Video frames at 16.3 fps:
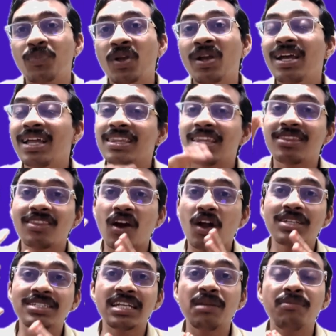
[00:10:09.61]
Okay, and the
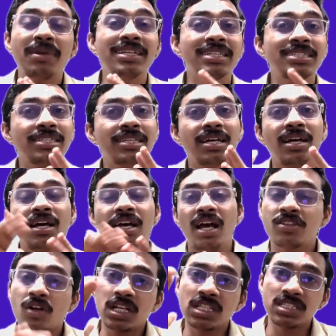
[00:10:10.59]
thoughts and images, the
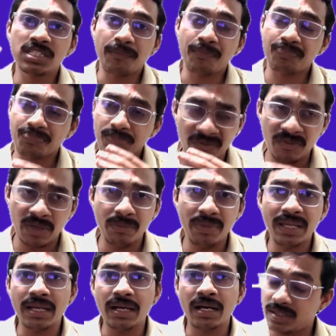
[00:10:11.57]
thoughts will
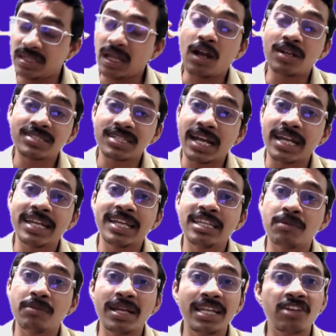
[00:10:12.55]
be thoughts running
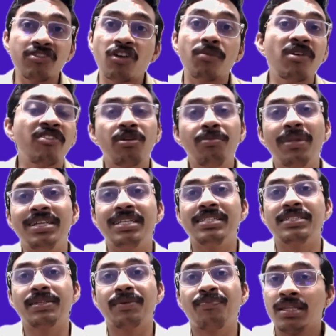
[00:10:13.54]
in the mind in the form of
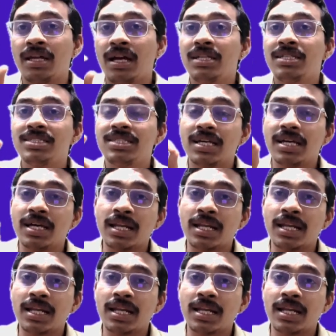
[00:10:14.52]
images. Thoughts